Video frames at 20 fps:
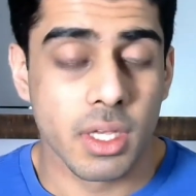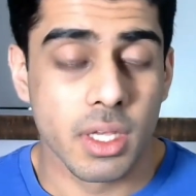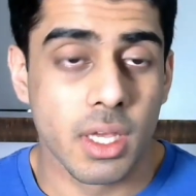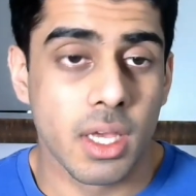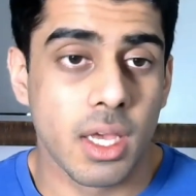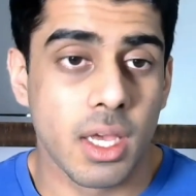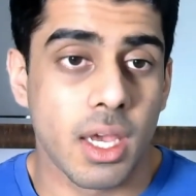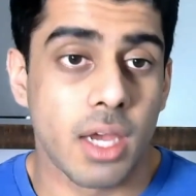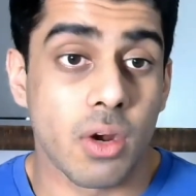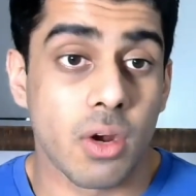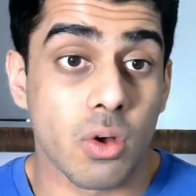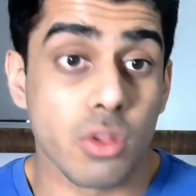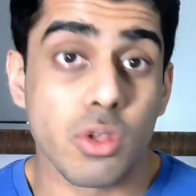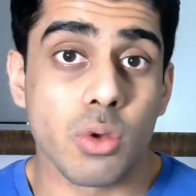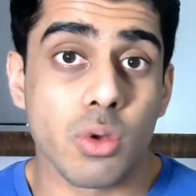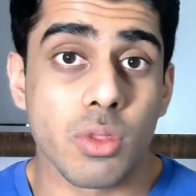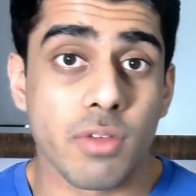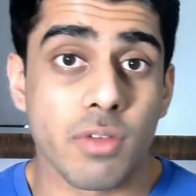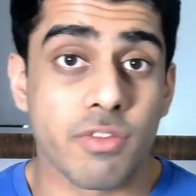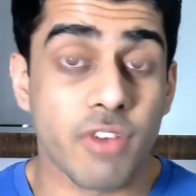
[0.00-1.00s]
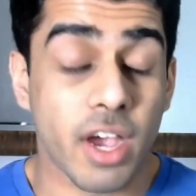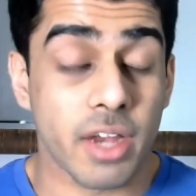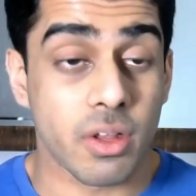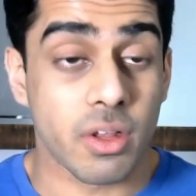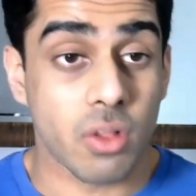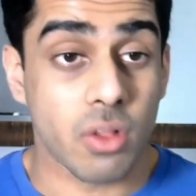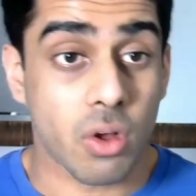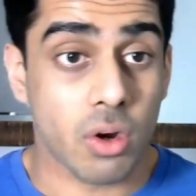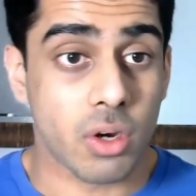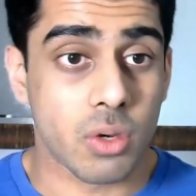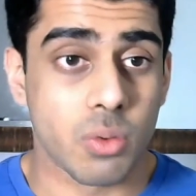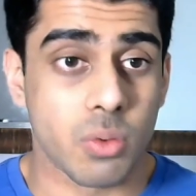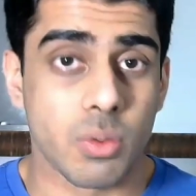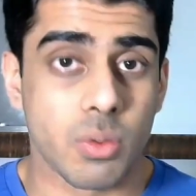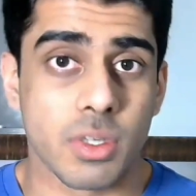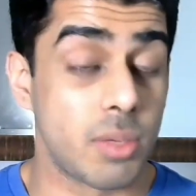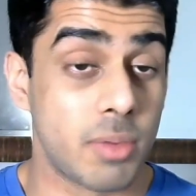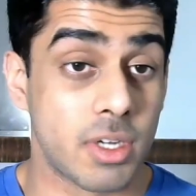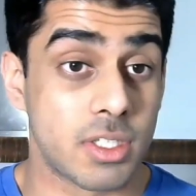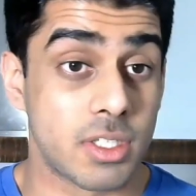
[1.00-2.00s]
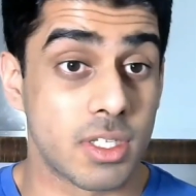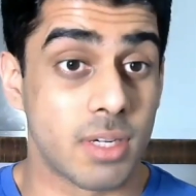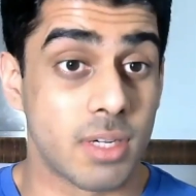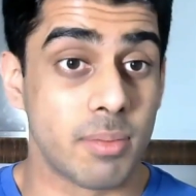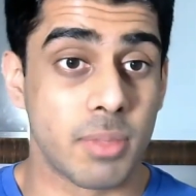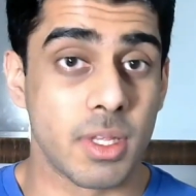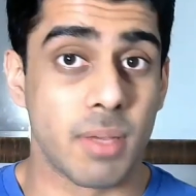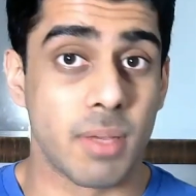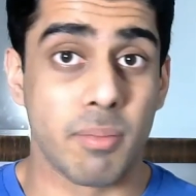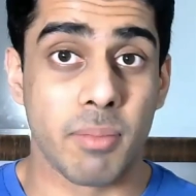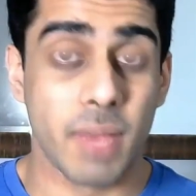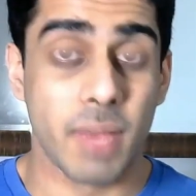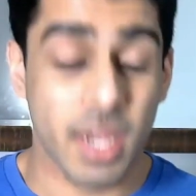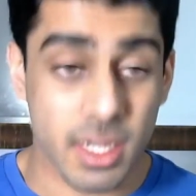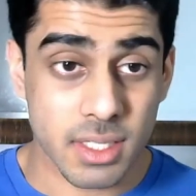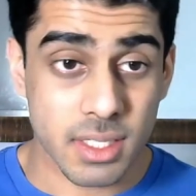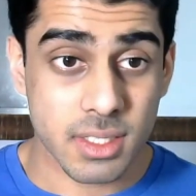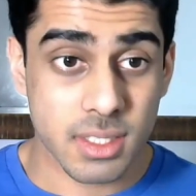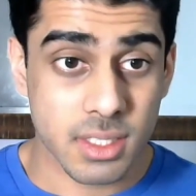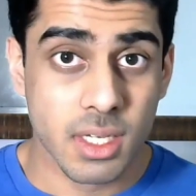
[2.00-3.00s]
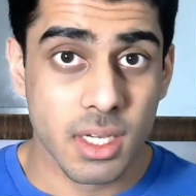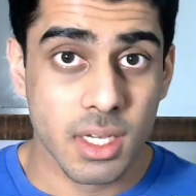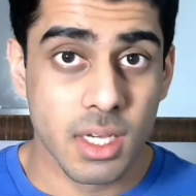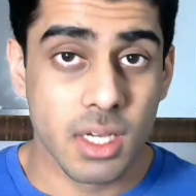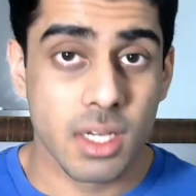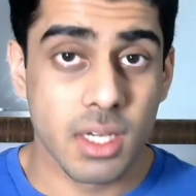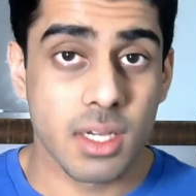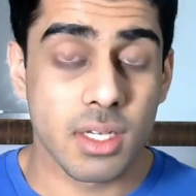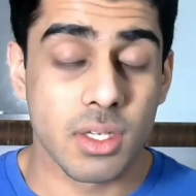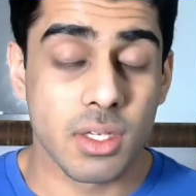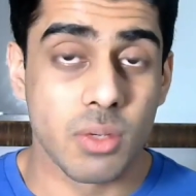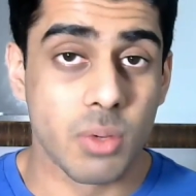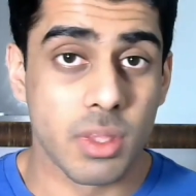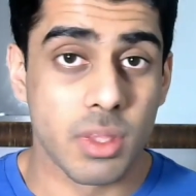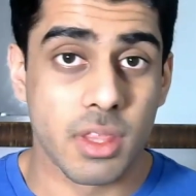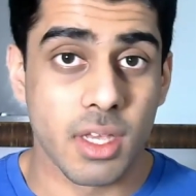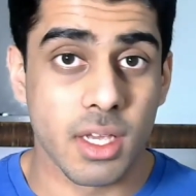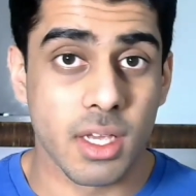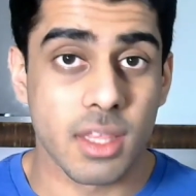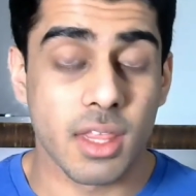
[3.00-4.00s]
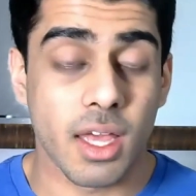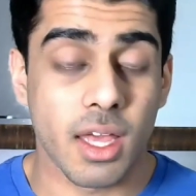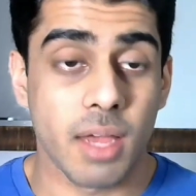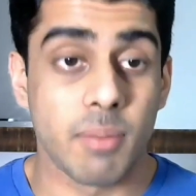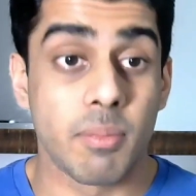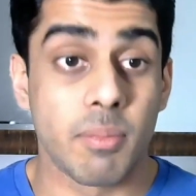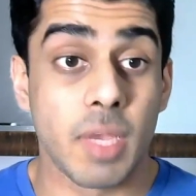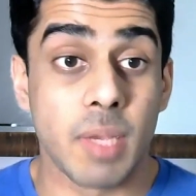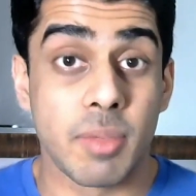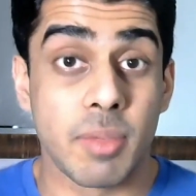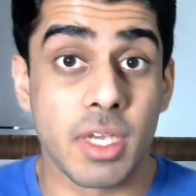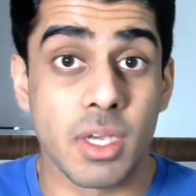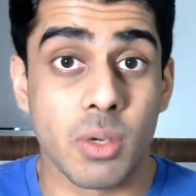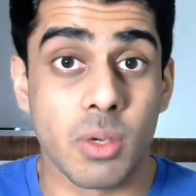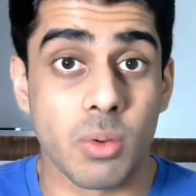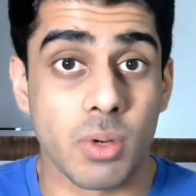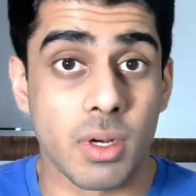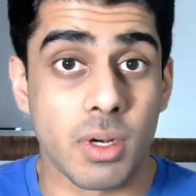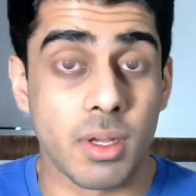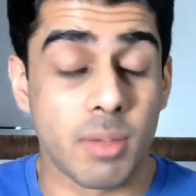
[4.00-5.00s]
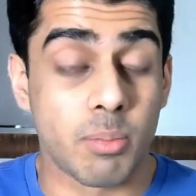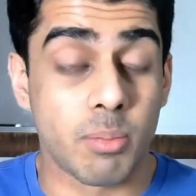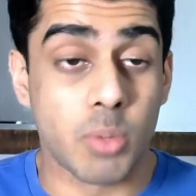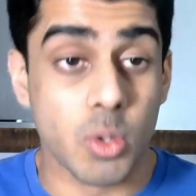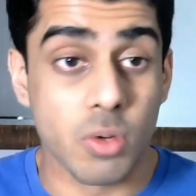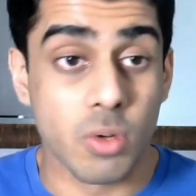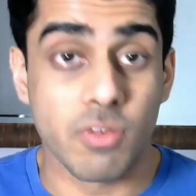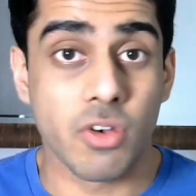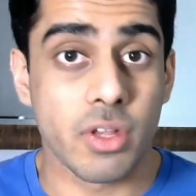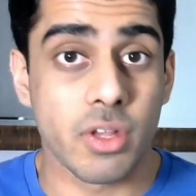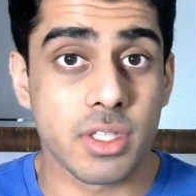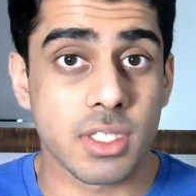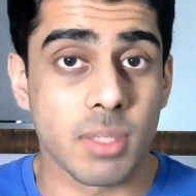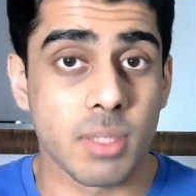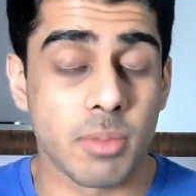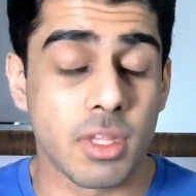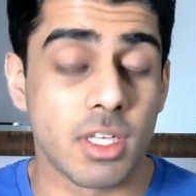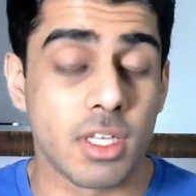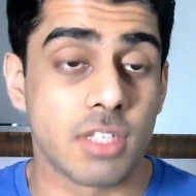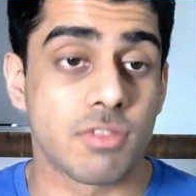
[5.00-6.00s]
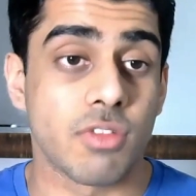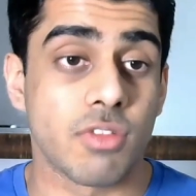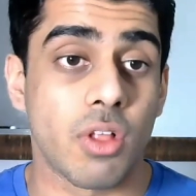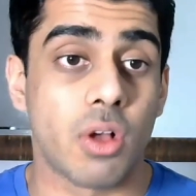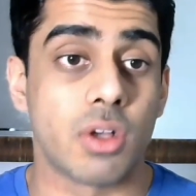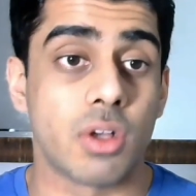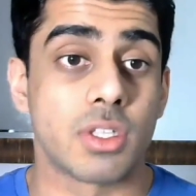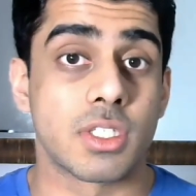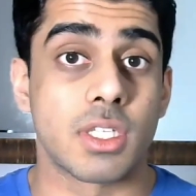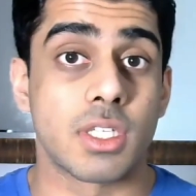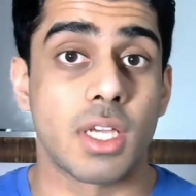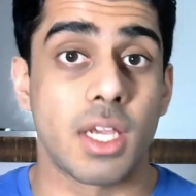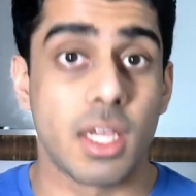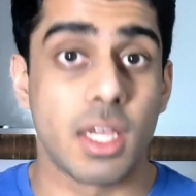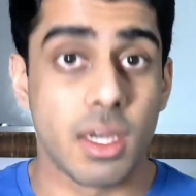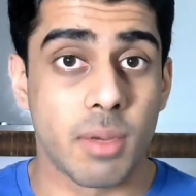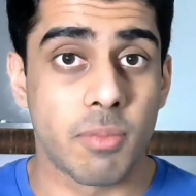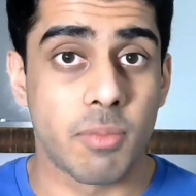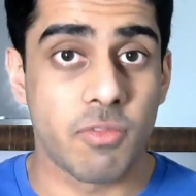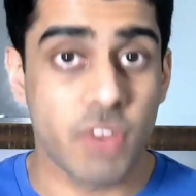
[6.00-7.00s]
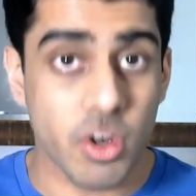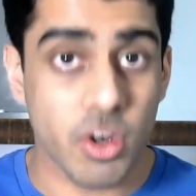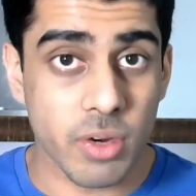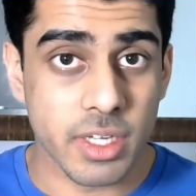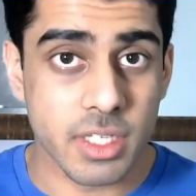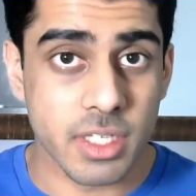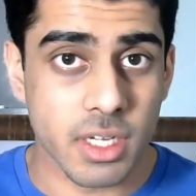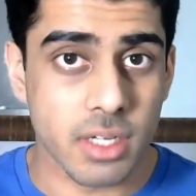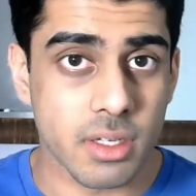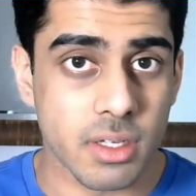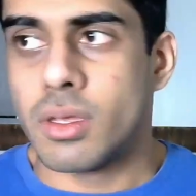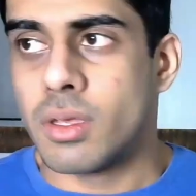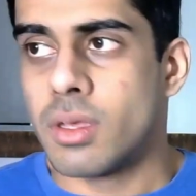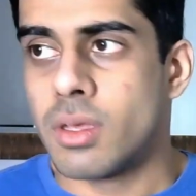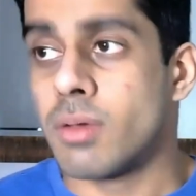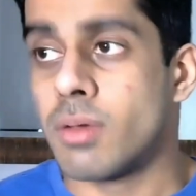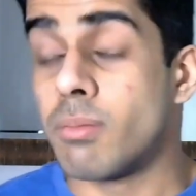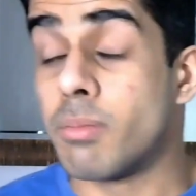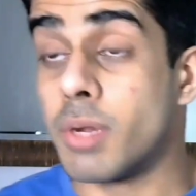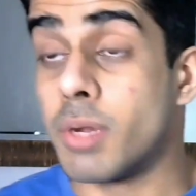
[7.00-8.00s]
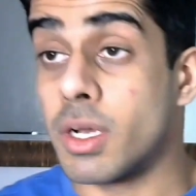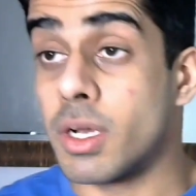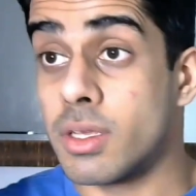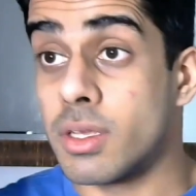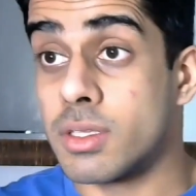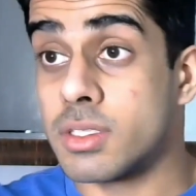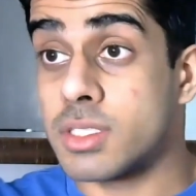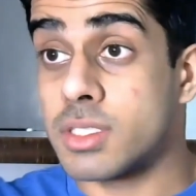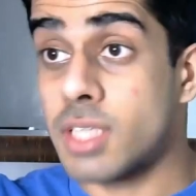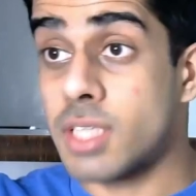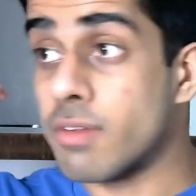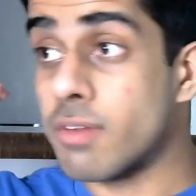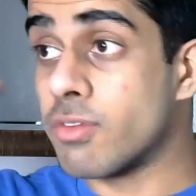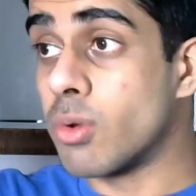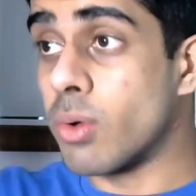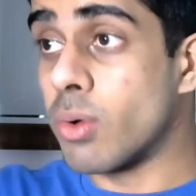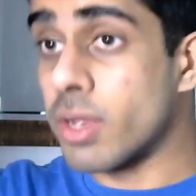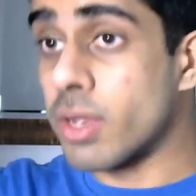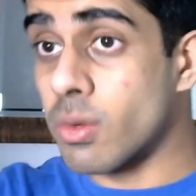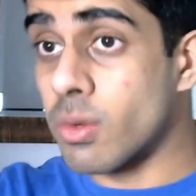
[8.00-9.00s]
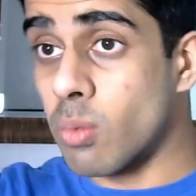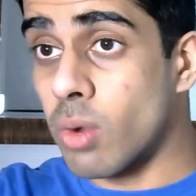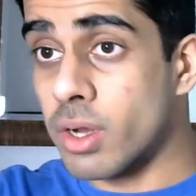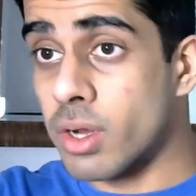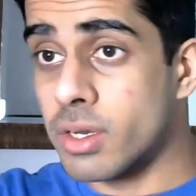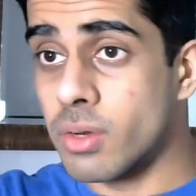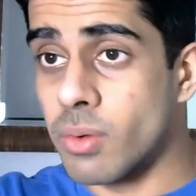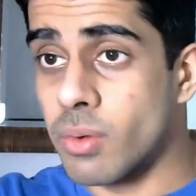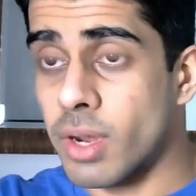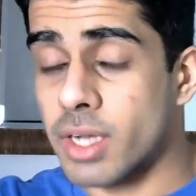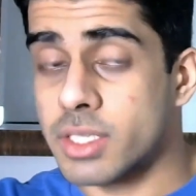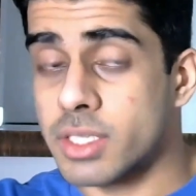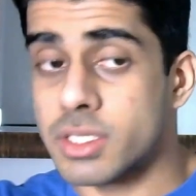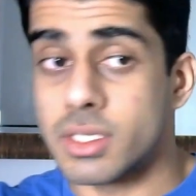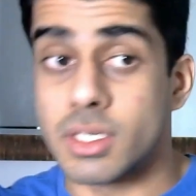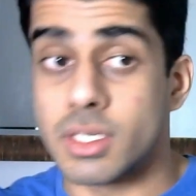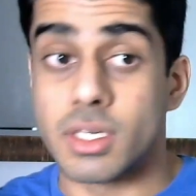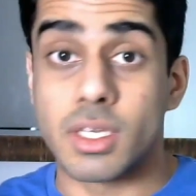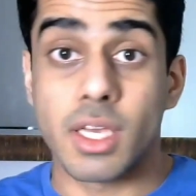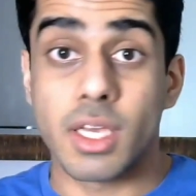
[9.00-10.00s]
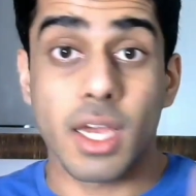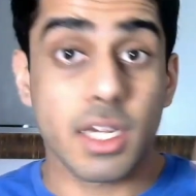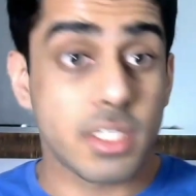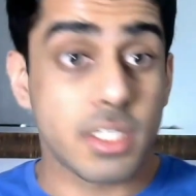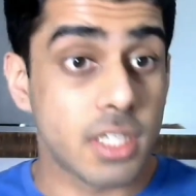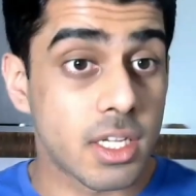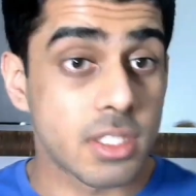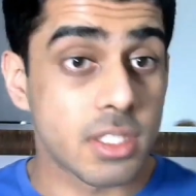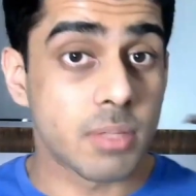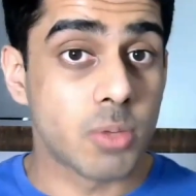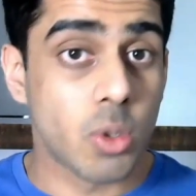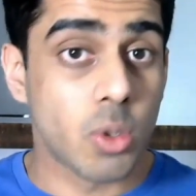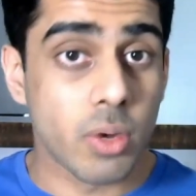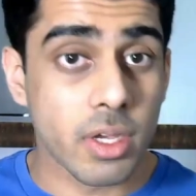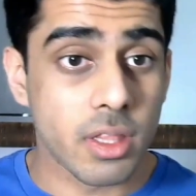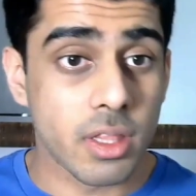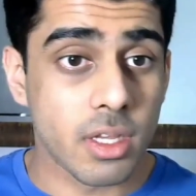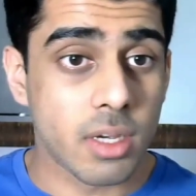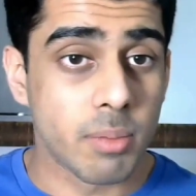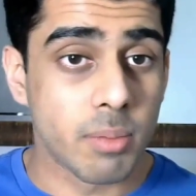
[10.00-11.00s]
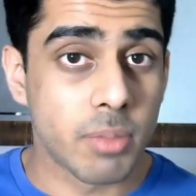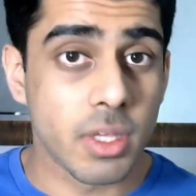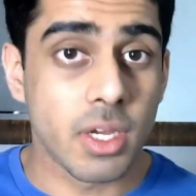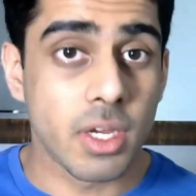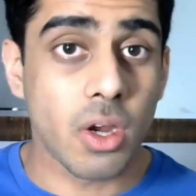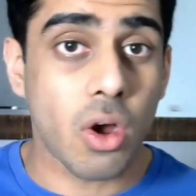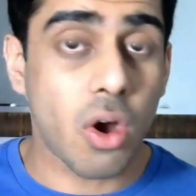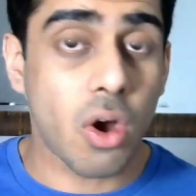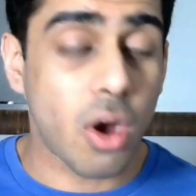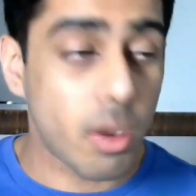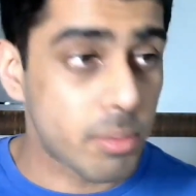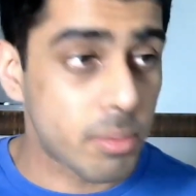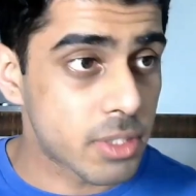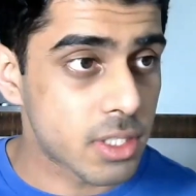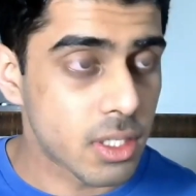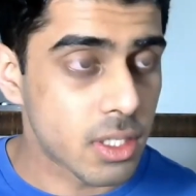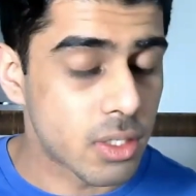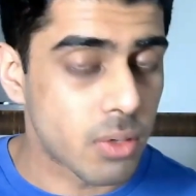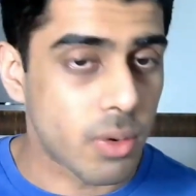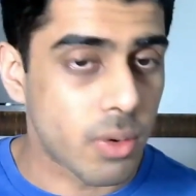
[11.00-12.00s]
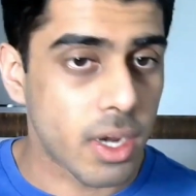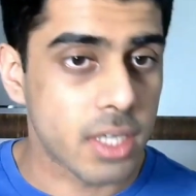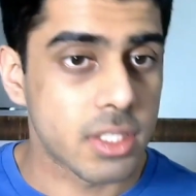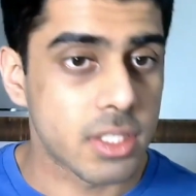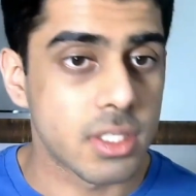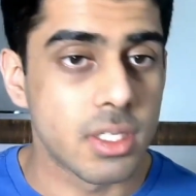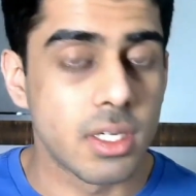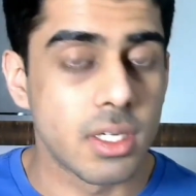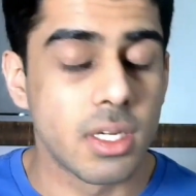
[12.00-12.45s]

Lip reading: And although the final arc was a complete mess, you would think that maybe he would improve on some of these flaws in Fairy Tail. But instead of going in one direction, he actually ends up going in the complete opposite direction,